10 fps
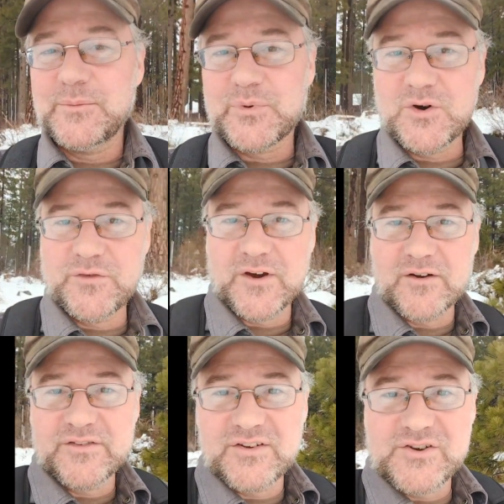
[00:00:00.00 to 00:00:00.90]
improve
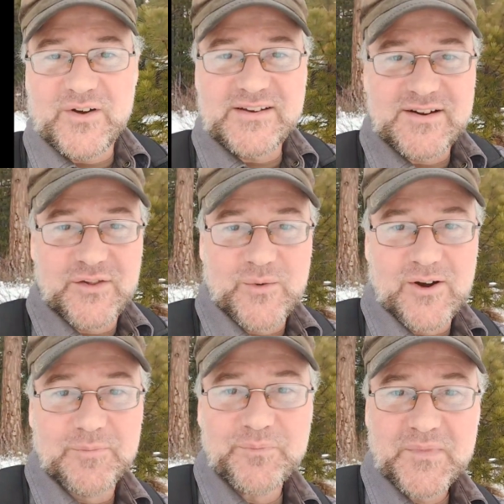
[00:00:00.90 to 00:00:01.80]
your situation in the
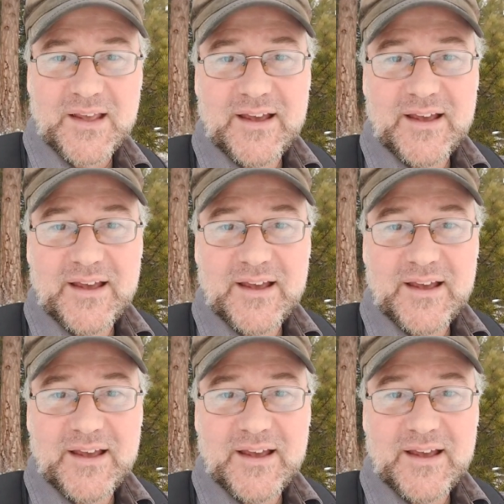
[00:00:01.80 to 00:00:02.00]
world.